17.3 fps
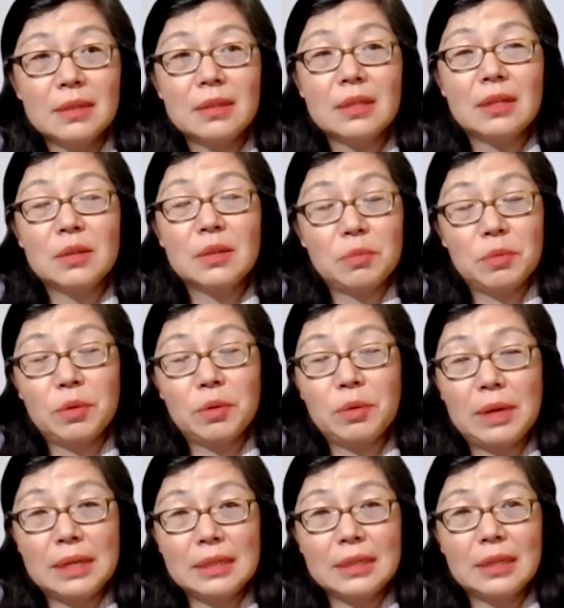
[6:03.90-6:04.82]
such as
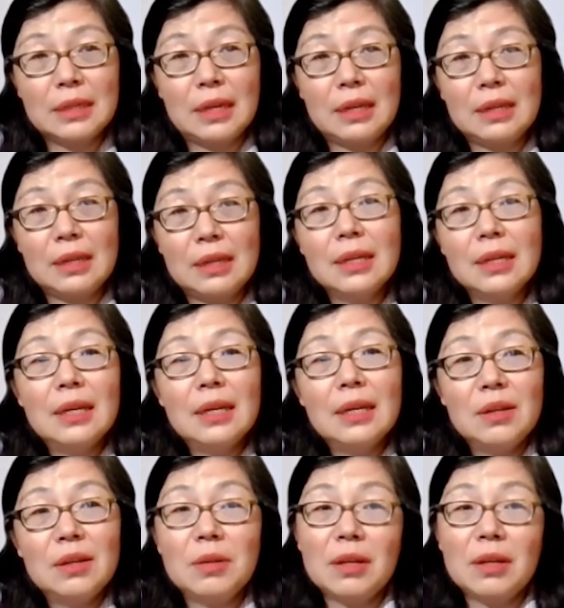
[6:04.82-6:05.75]
real estate.
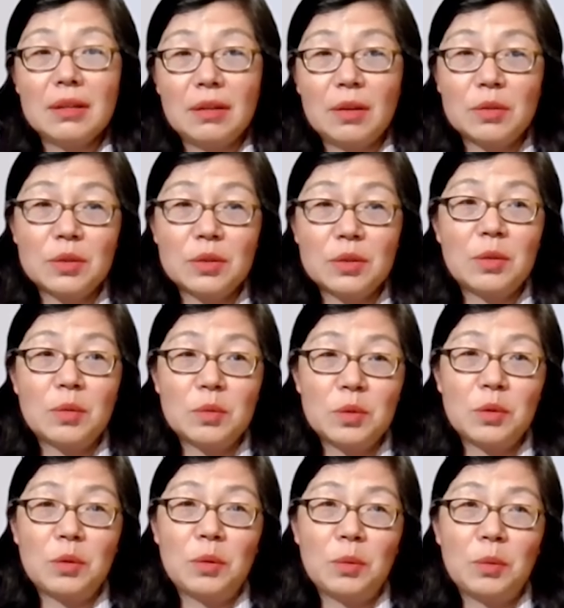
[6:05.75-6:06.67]
You can also
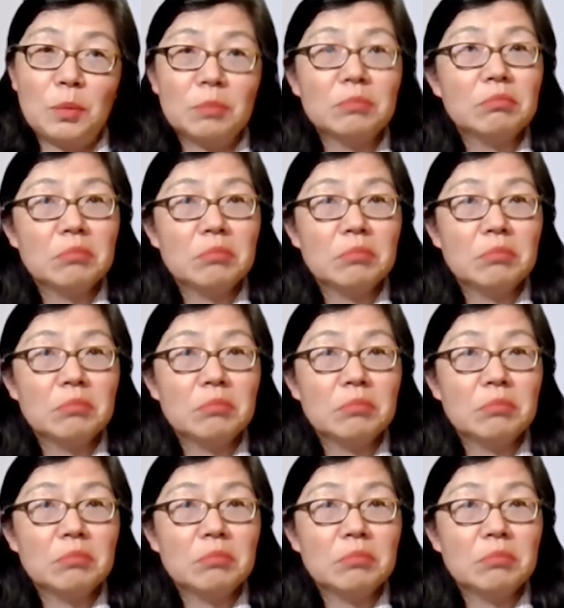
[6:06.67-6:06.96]
do